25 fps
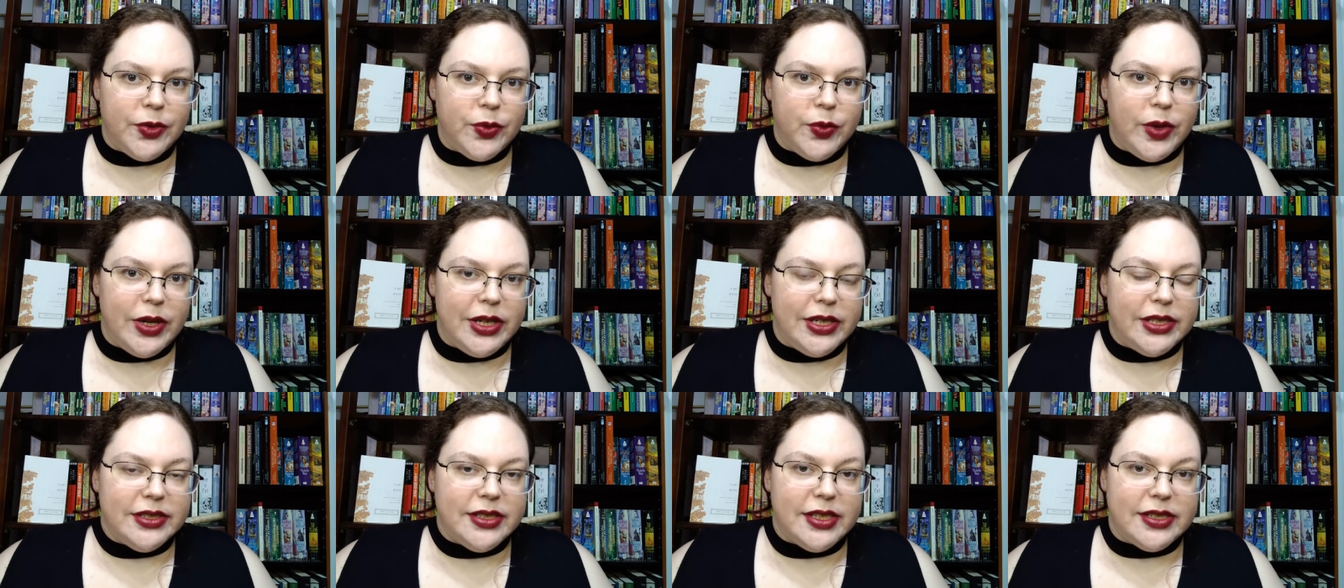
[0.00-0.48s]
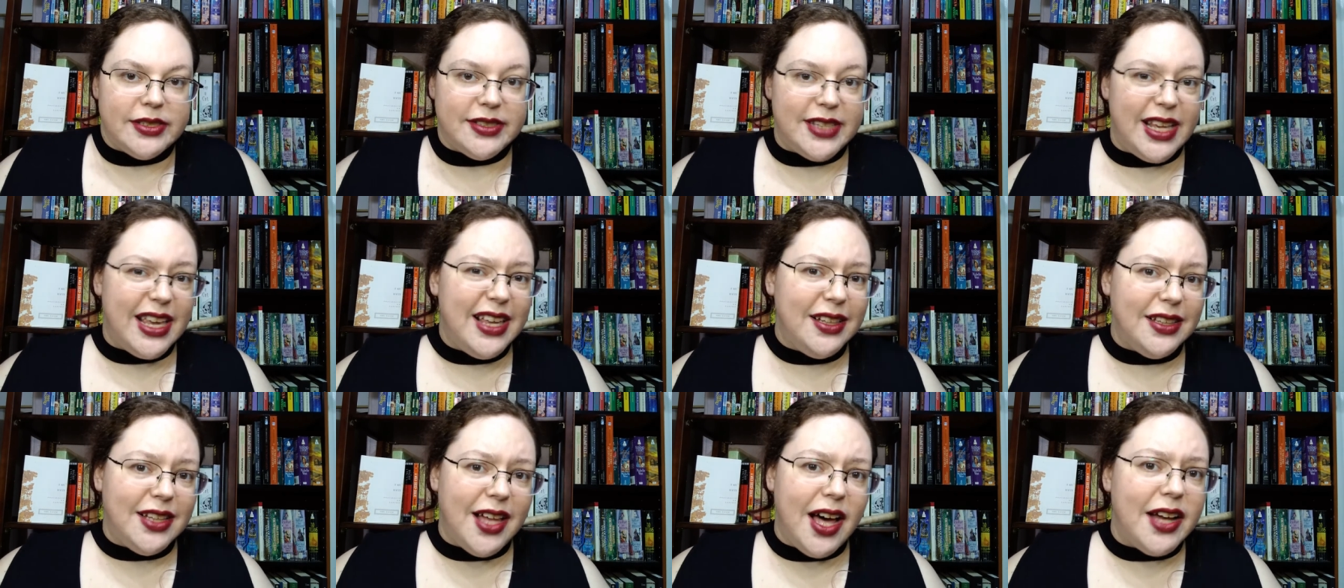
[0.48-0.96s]
was a
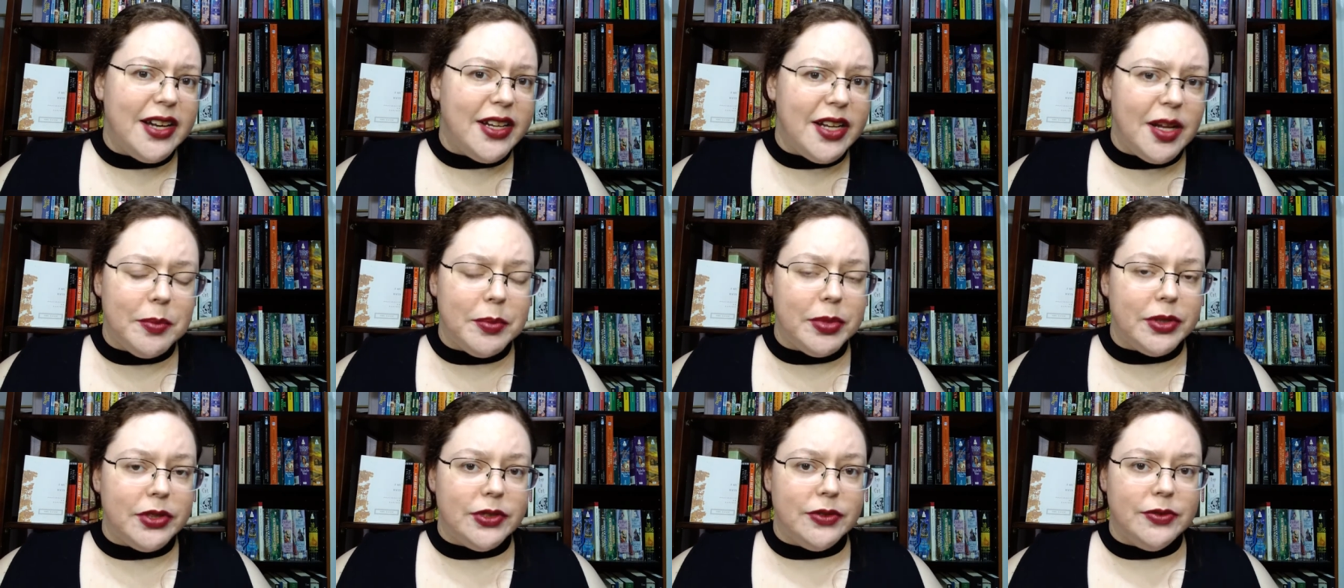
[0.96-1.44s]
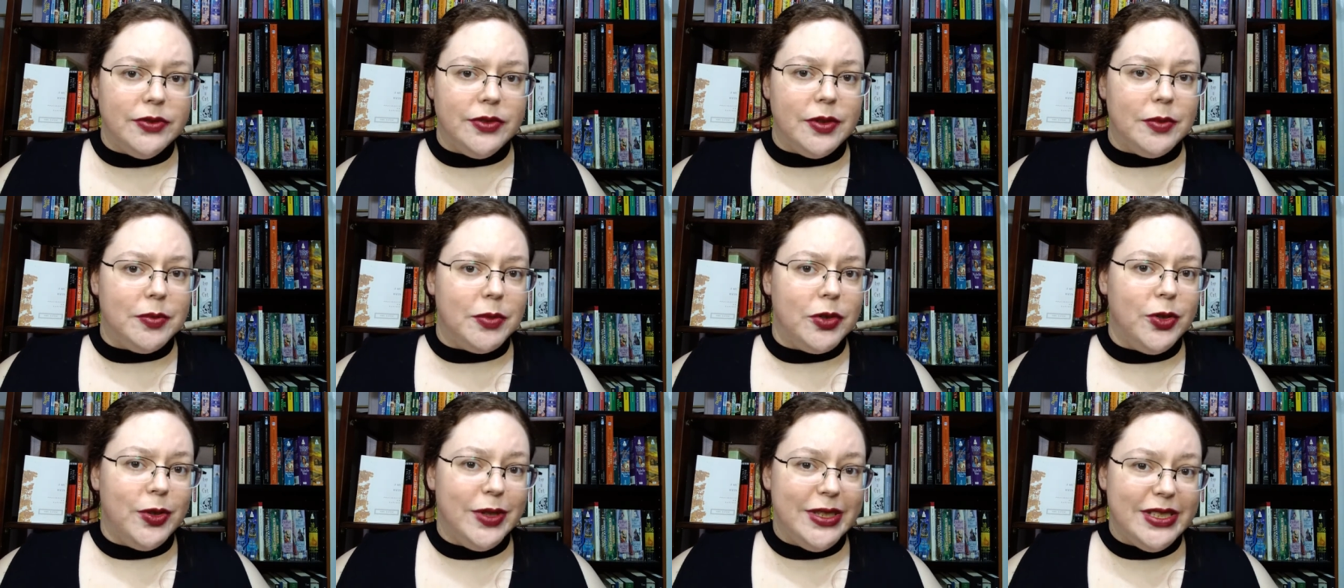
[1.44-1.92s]
sale lot number
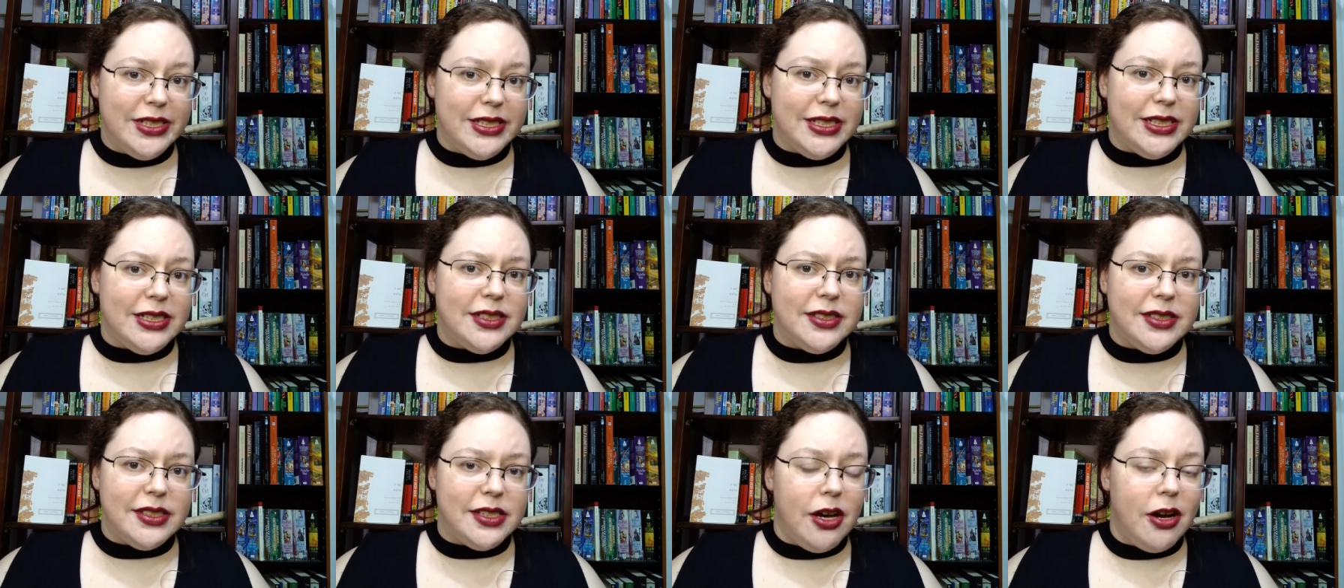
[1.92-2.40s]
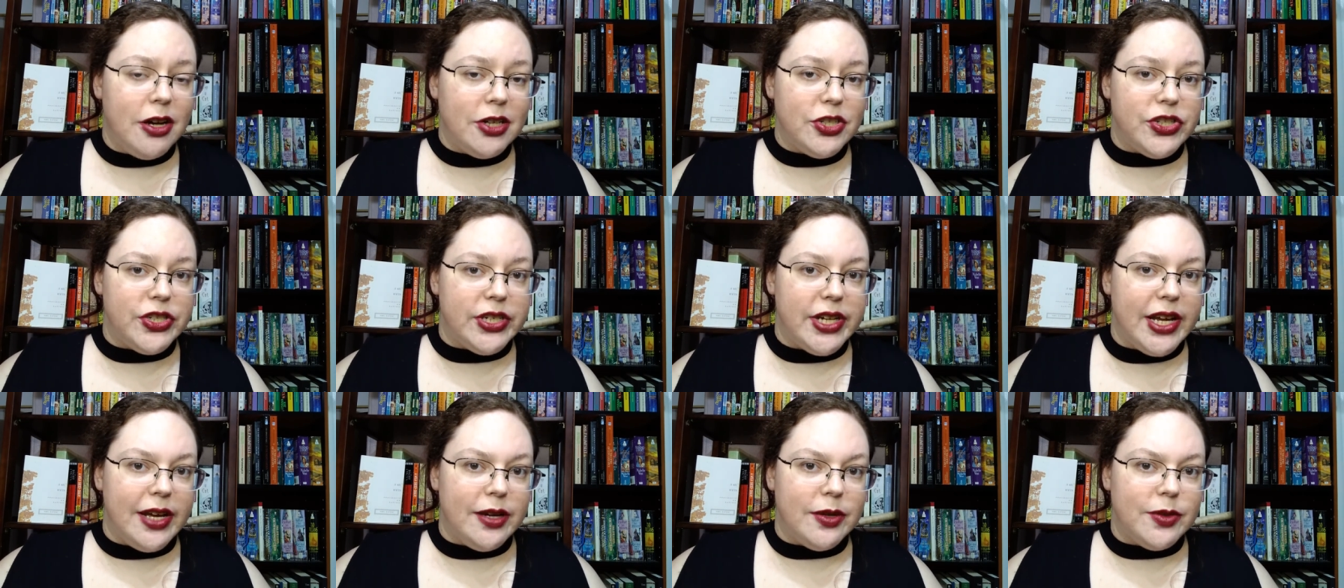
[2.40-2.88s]
from Christie's, the
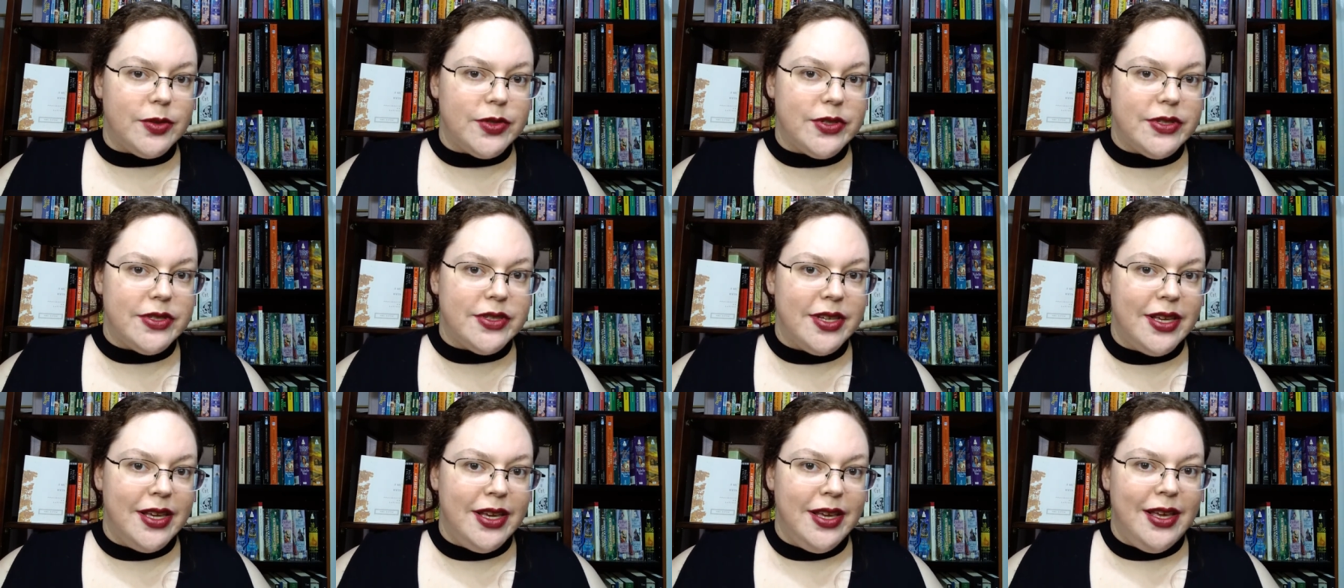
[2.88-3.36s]
auction house,